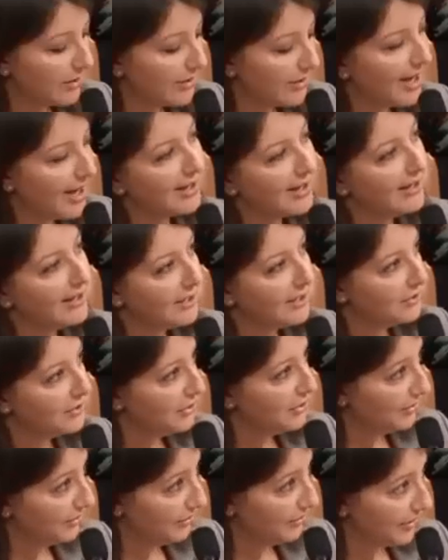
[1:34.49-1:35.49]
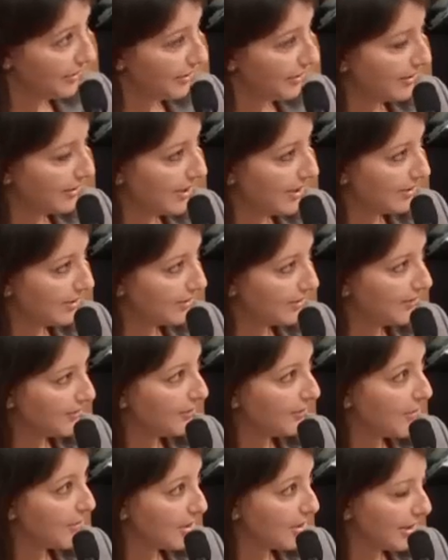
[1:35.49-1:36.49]
are not allowed to use their dollars
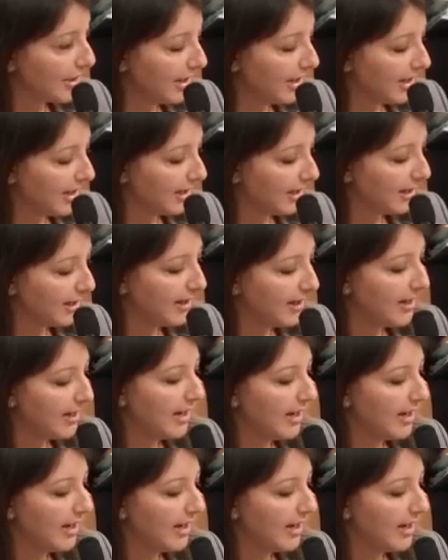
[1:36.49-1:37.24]
for marketing.